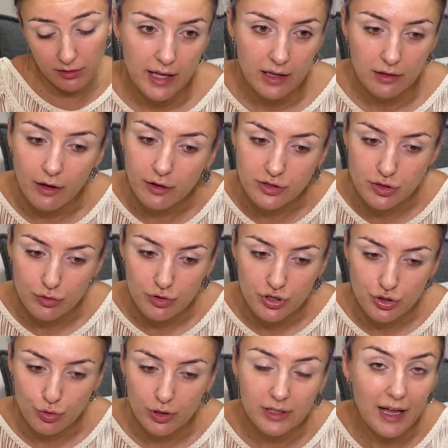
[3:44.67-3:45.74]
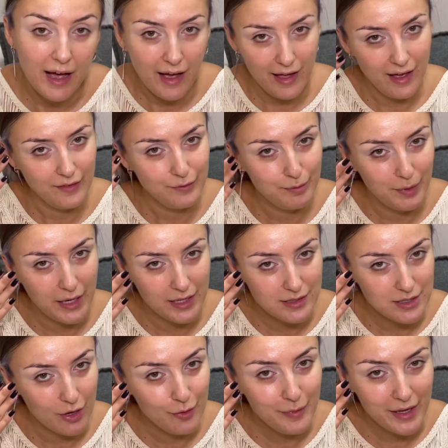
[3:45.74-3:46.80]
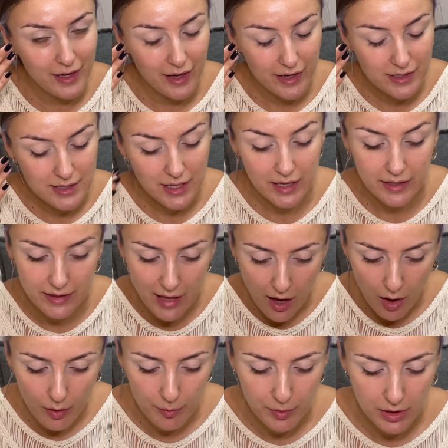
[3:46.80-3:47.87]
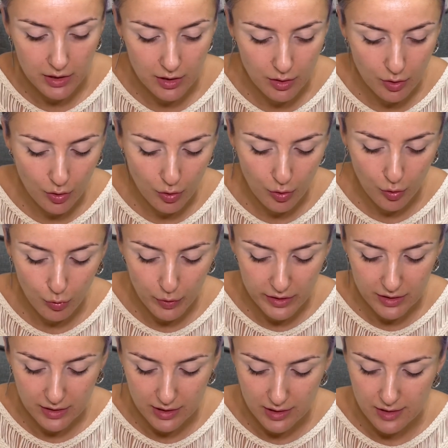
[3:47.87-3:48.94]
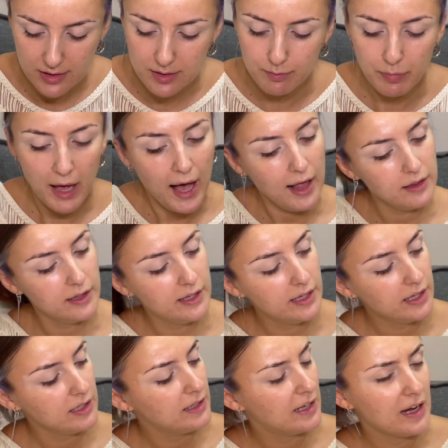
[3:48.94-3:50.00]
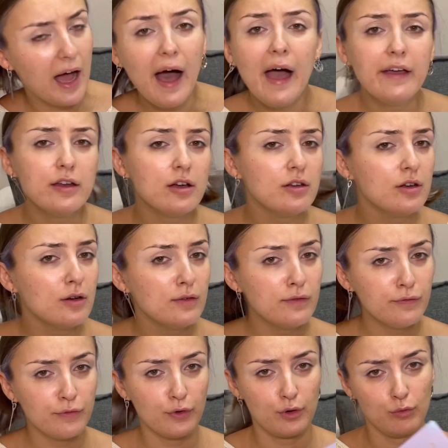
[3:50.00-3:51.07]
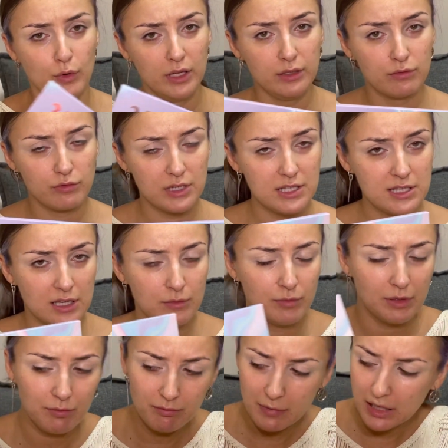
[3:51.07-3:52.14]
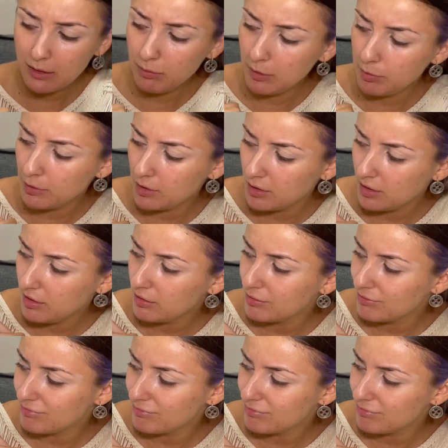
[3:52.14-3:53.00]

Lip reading: And long story short, I have base on my eyes, and now I'm gonna go with this palette that I don't know for what reason, but many people